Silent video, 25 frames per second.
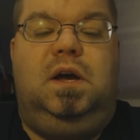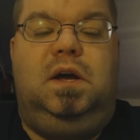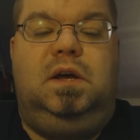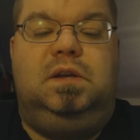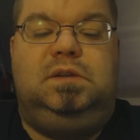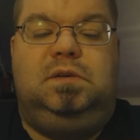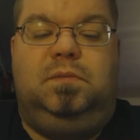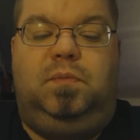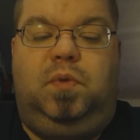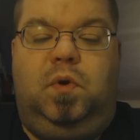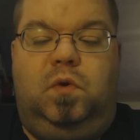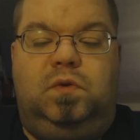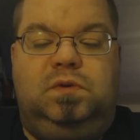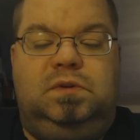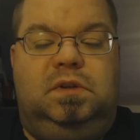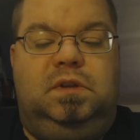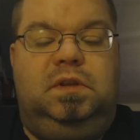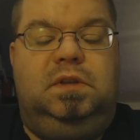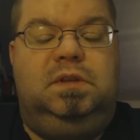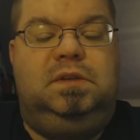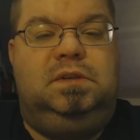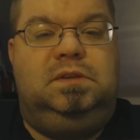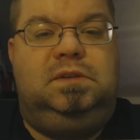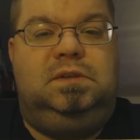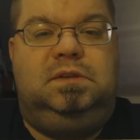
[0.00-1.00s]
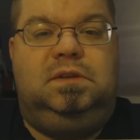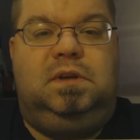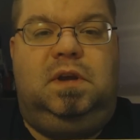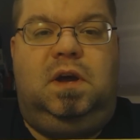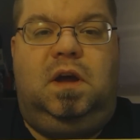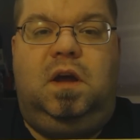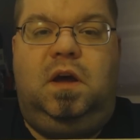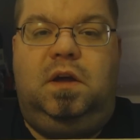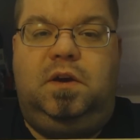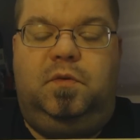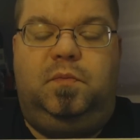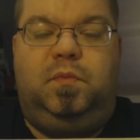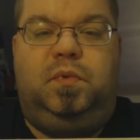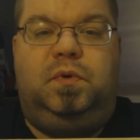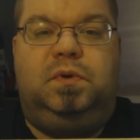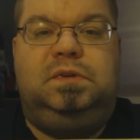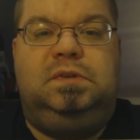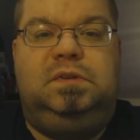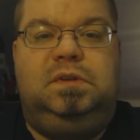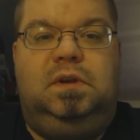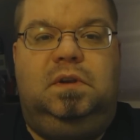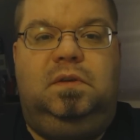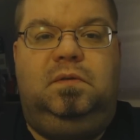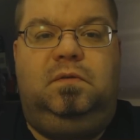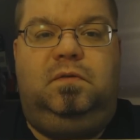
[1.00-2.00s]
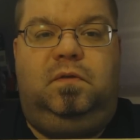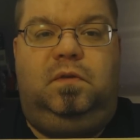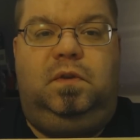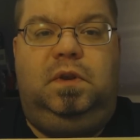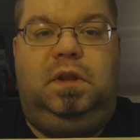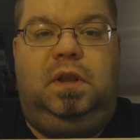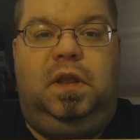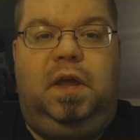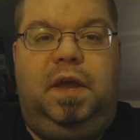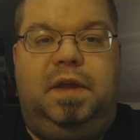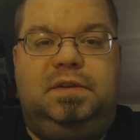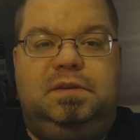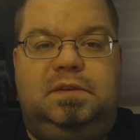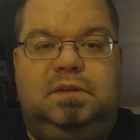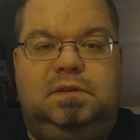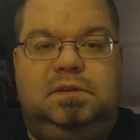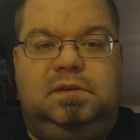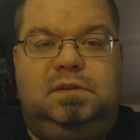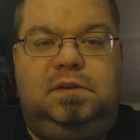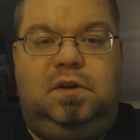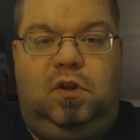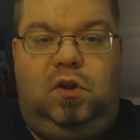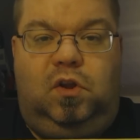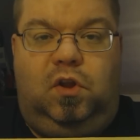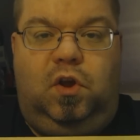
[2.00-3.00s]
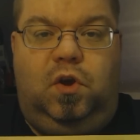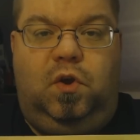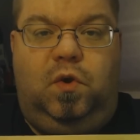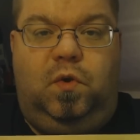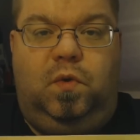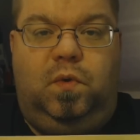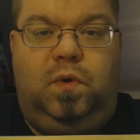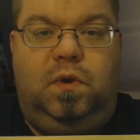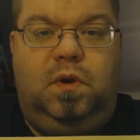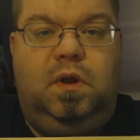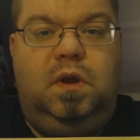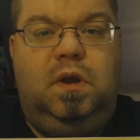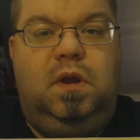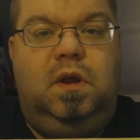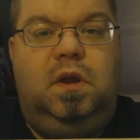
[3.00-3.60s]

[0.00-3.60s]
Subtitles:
Supposedly this is a 100% fully licensed clone.